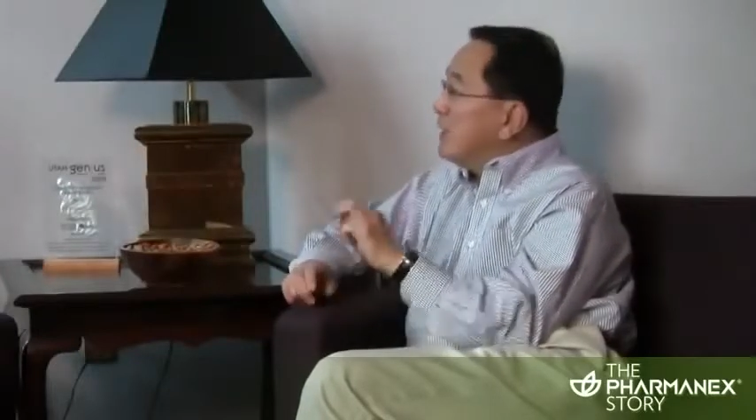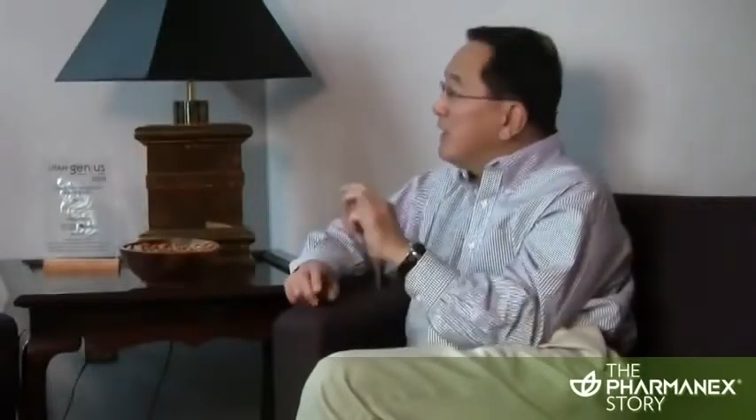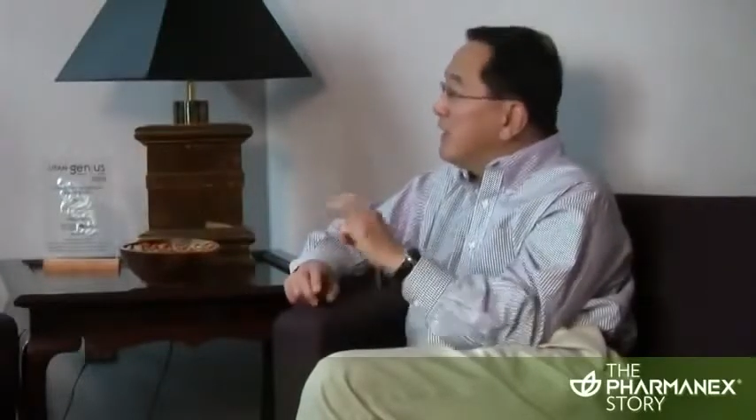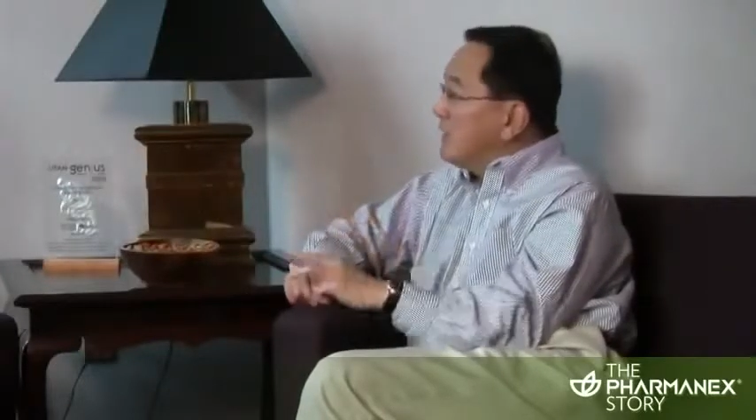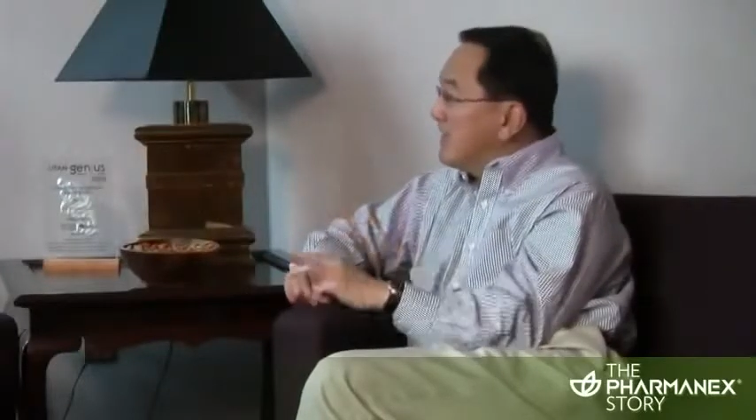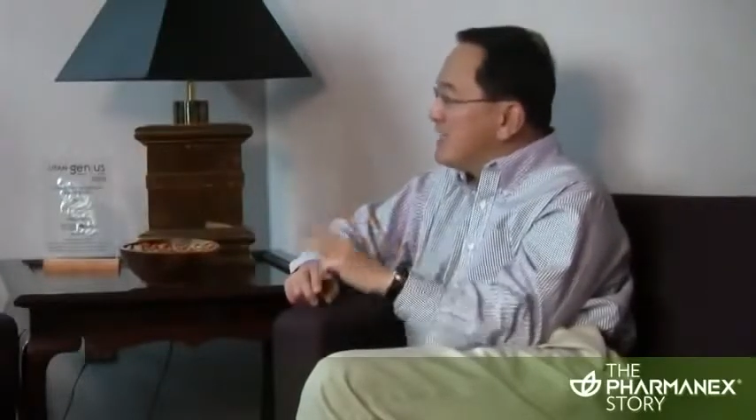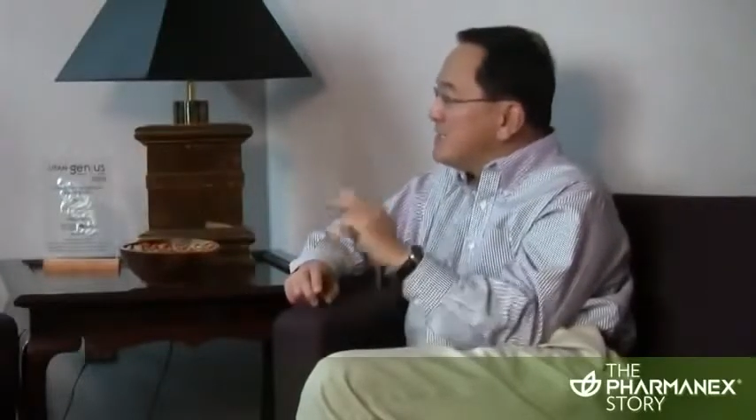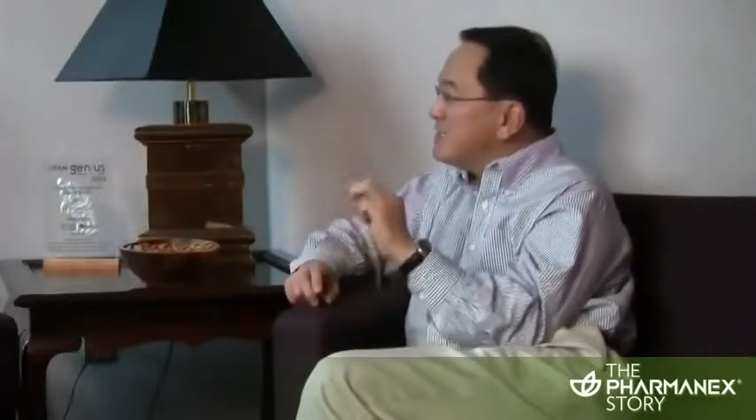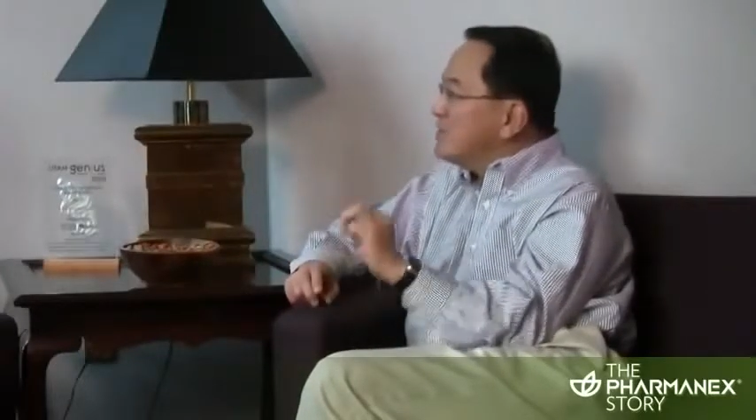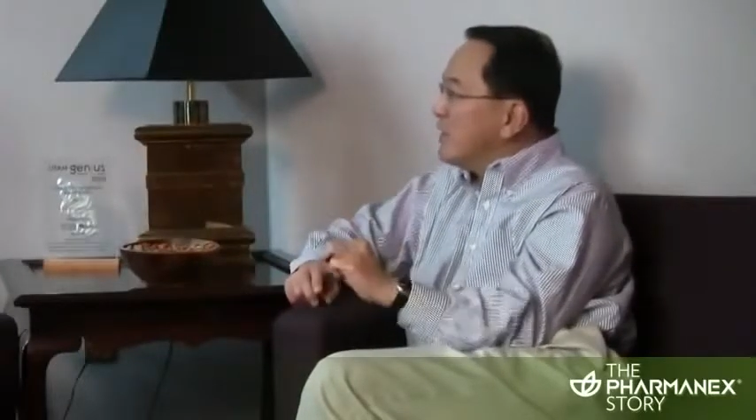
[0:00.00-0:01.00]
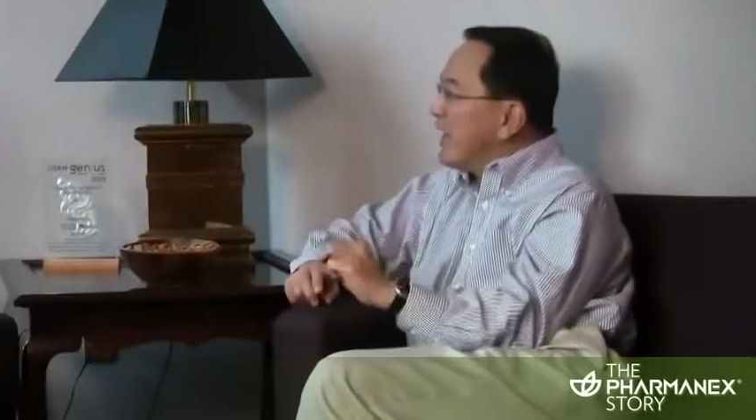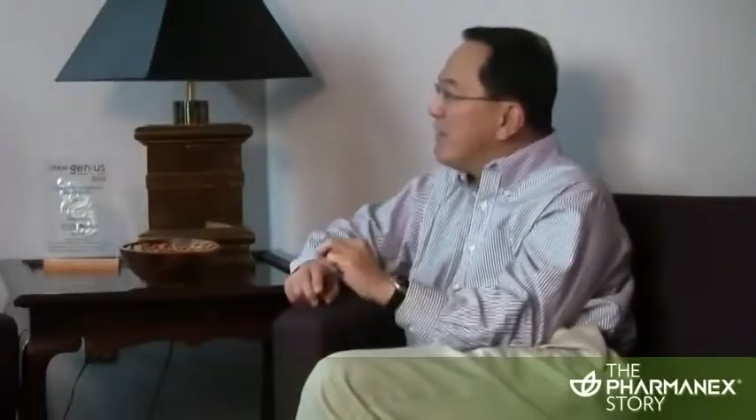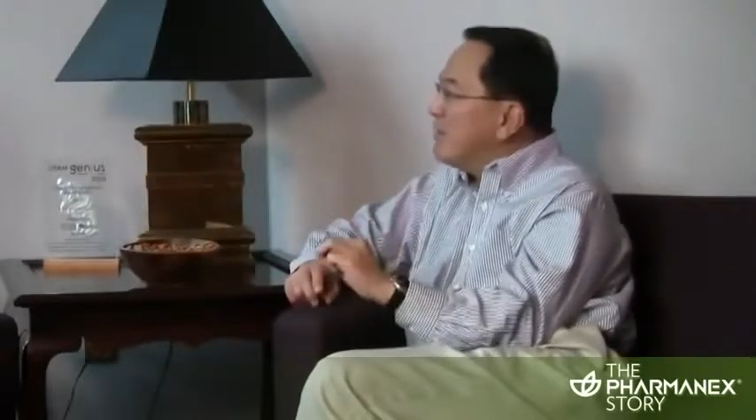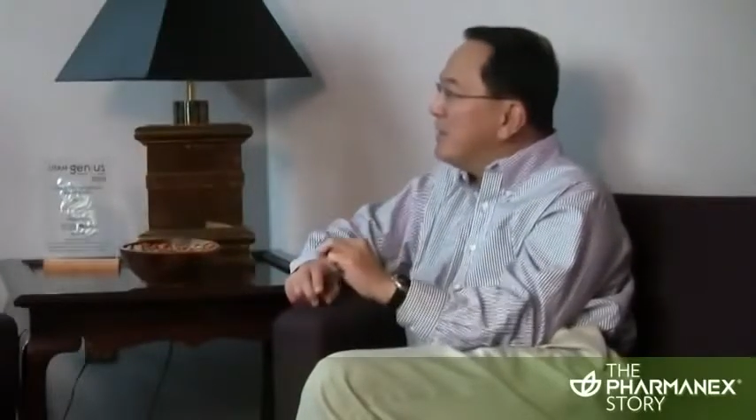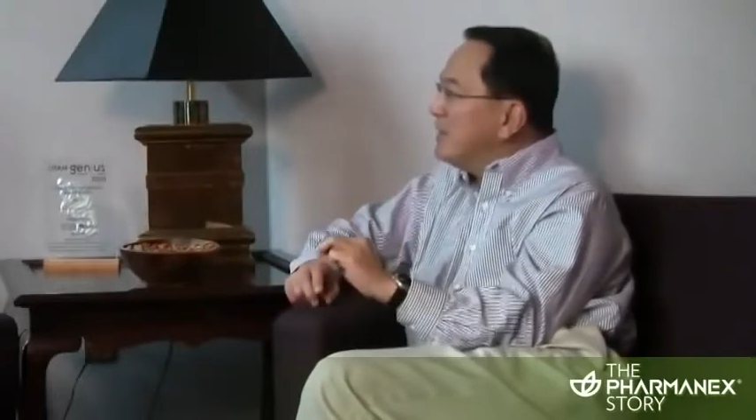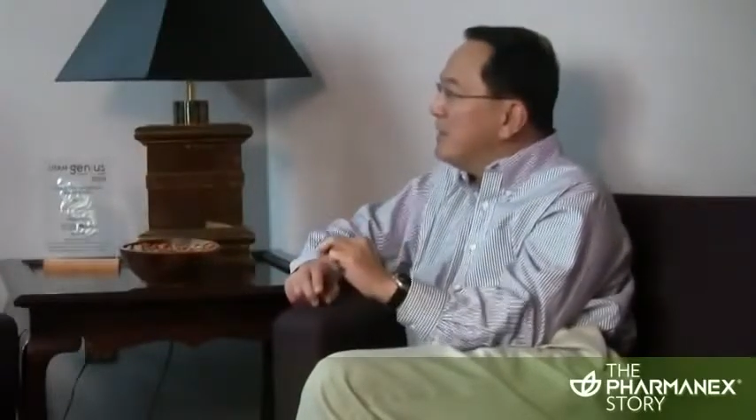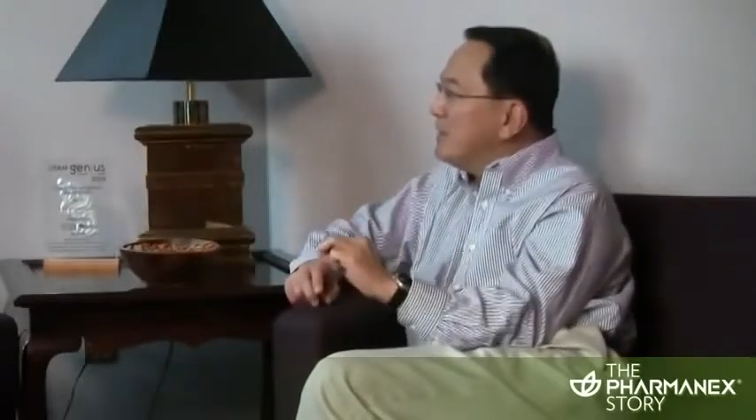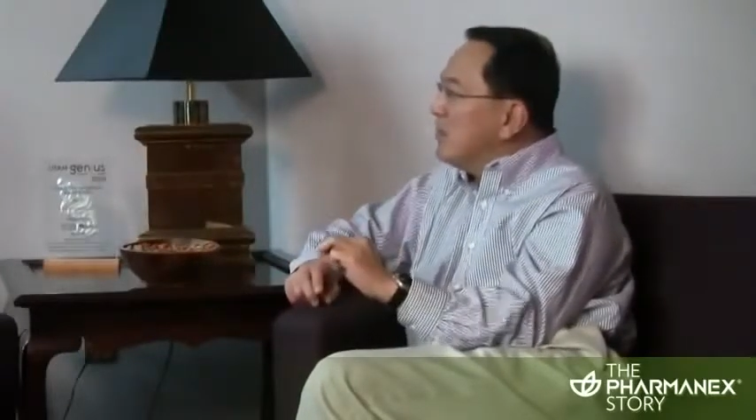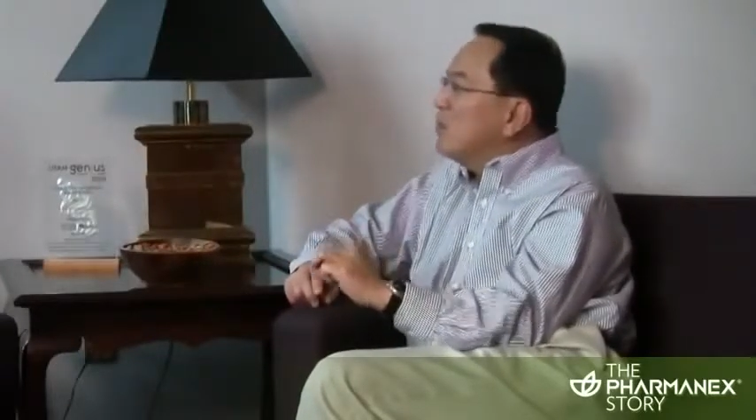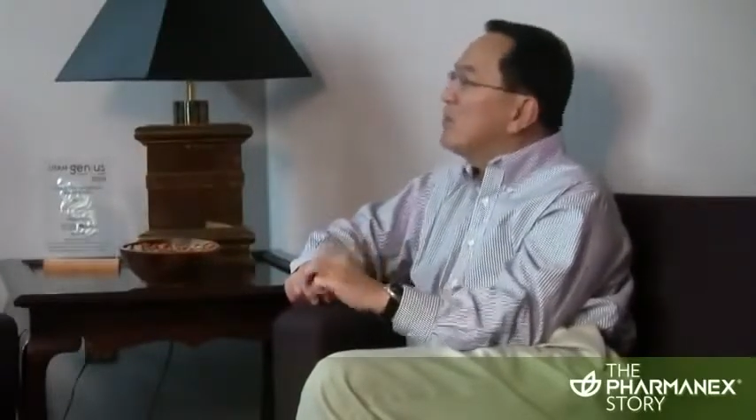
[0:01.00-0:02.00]
the investors who came in
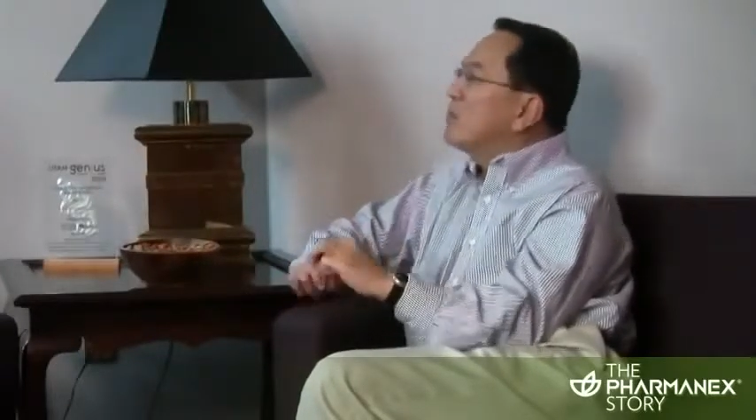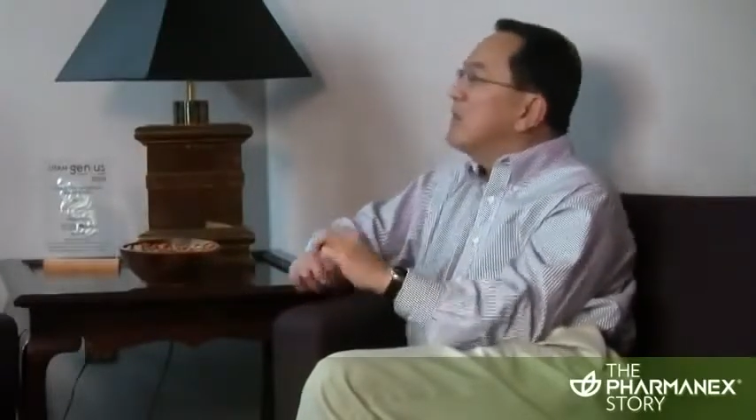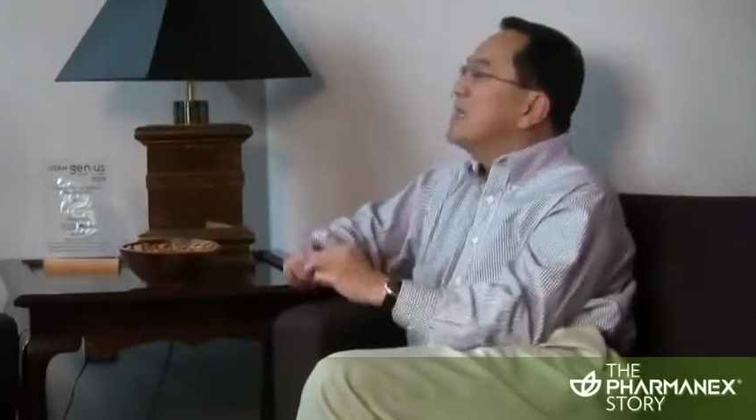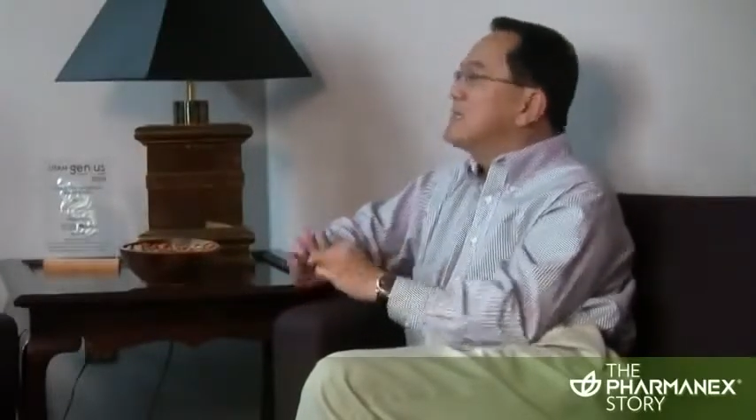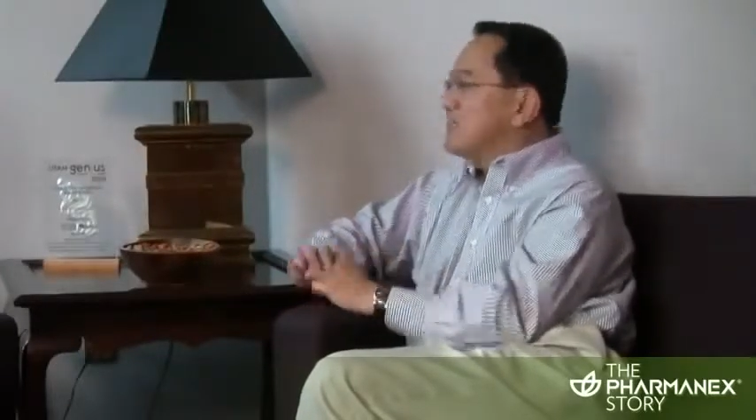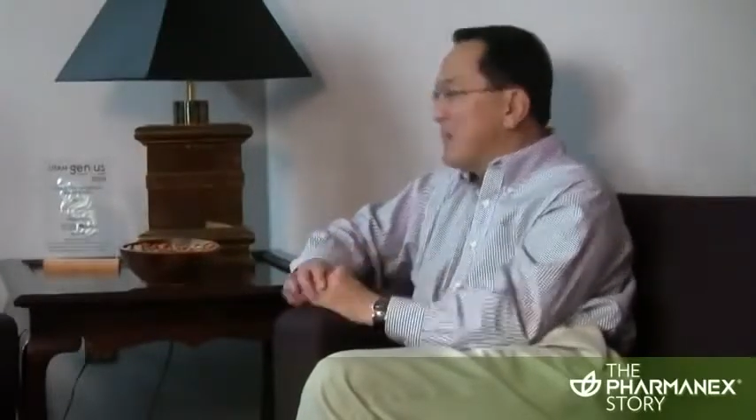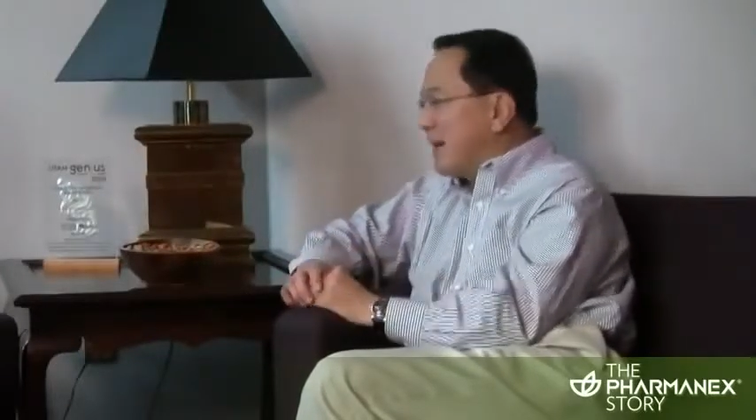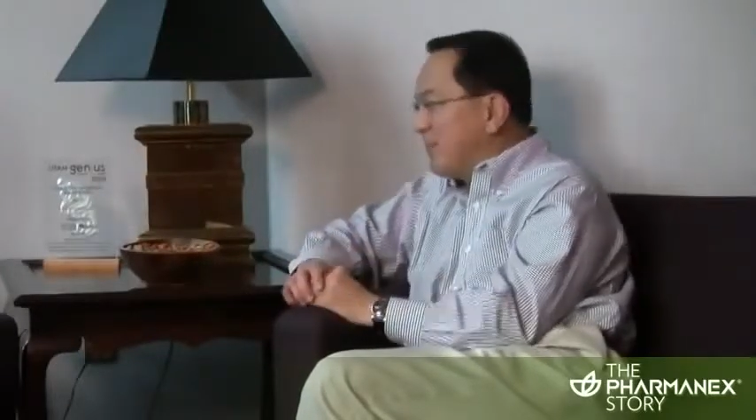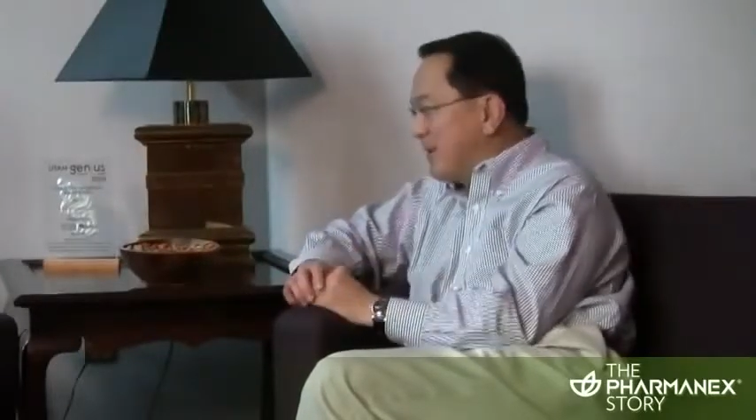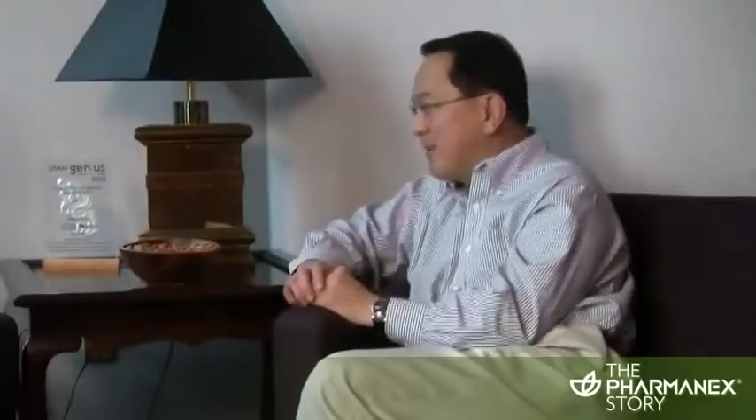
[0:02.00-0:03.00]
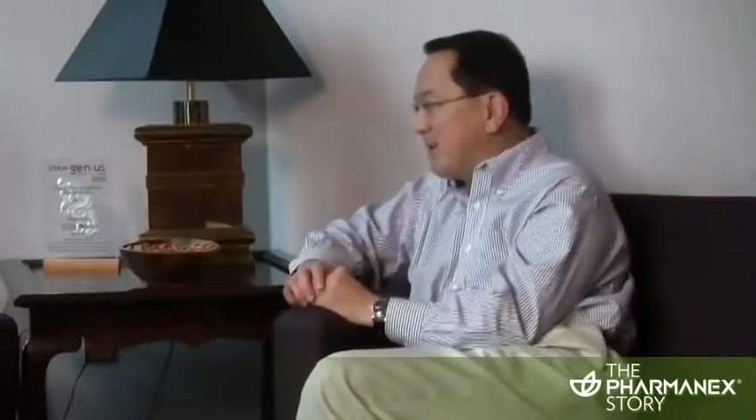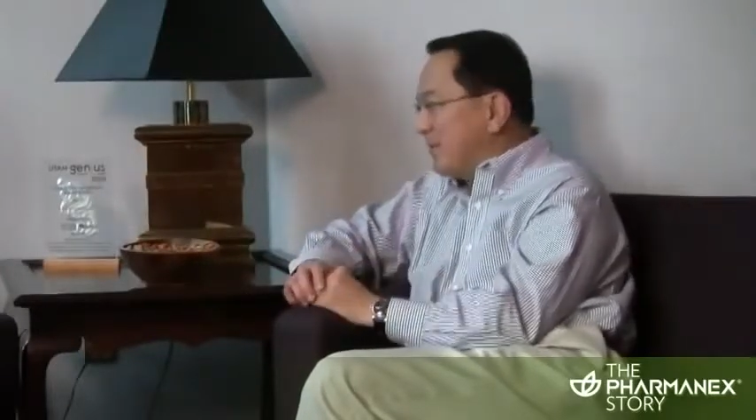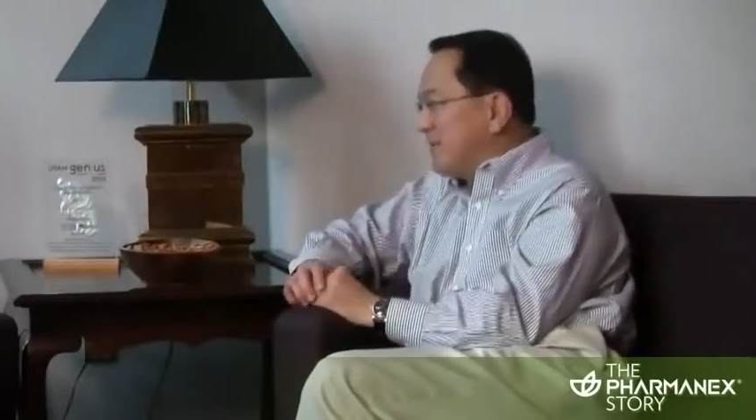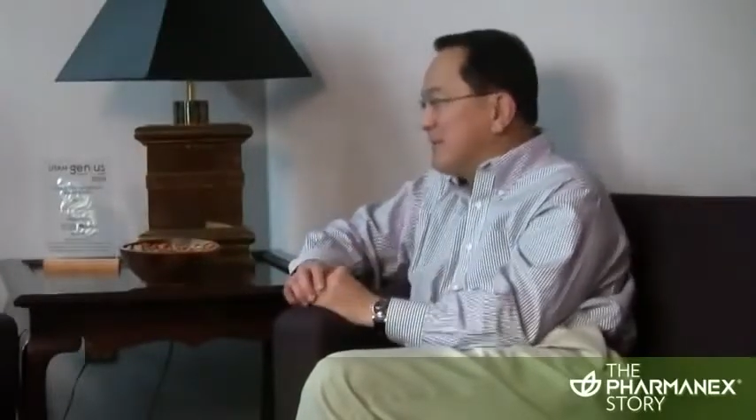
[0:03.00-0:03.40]
were really smart people.